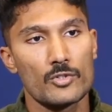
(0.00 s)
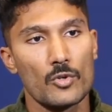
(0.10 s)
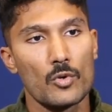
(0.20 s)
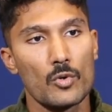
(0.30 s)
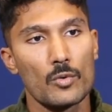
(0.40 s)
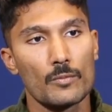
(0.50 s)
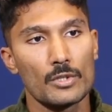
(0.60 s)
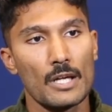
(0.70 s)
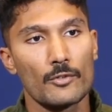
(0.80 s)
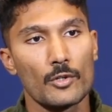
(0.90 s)
So
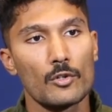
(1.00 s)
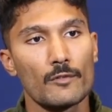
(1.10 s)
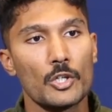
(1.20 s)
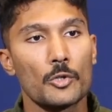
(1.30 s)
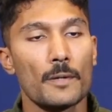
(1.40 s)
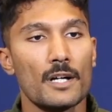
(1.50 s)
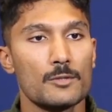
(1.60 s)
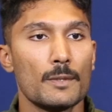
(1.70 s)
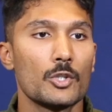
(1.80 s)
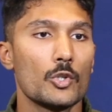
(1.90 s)
you have to know when to
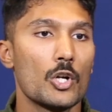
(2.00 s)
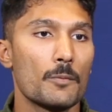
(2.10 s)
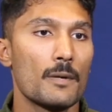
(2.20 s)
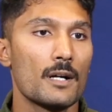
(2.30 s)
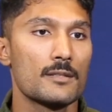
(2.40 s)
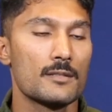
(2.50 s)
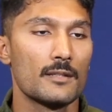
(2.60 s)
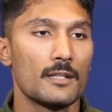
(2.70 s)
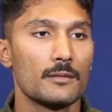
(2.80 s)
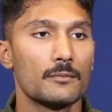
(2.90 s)
pass, when to not pass,
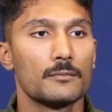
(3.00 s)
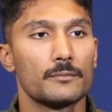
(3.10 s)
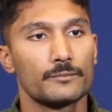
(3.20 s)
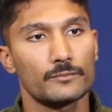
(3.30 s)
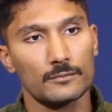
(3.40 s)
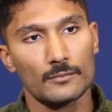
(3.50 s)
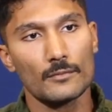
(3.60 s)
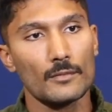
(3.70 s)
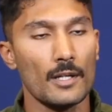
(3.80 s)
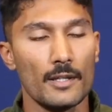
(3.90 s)
and then
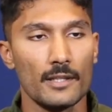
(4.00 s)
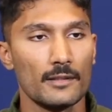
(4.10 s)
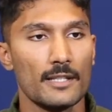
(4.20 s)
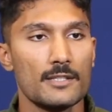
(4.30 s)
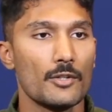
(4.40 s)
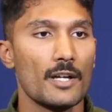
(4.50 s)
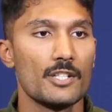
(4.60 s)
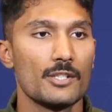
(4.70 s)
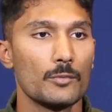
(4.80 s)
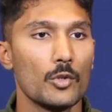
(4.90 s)
I think that's how the
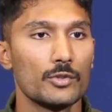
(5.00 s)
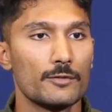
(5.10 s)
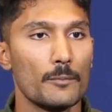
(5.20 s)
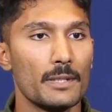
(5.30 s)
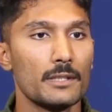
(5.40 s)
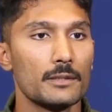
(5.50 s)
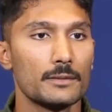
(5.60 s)
high jump goes for me.